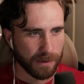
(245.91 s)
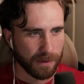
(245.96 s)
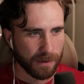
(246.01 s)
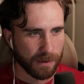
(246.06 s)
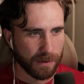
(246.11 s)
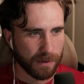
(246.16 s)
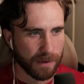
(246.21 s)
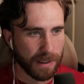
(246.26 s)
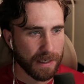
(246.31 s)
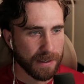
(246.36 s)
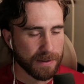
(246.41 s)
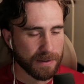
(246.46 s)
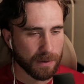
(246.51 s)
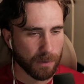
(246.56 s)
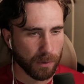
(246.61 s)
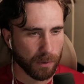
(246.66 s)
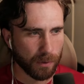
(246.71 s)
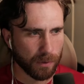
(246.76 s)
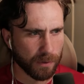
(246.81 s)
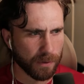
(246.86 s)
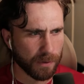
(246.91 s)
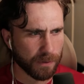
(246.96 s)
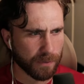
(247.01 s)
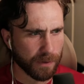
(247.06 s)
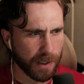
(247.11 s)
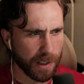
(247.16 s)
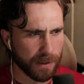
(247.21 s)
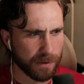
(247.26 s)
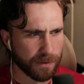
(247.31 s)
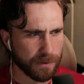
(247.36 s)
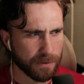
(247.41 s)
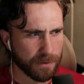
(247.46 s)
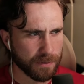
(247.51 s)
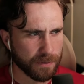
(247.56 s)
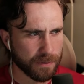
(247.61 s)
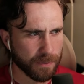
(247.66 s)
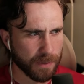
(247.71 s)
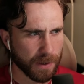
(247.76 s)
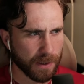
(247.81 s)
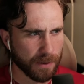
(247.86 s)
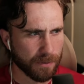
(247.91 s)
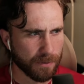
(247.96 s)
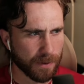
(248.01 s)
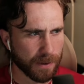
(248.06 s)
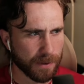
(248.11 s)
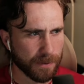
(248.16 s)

That is the plural of cactus, by the way.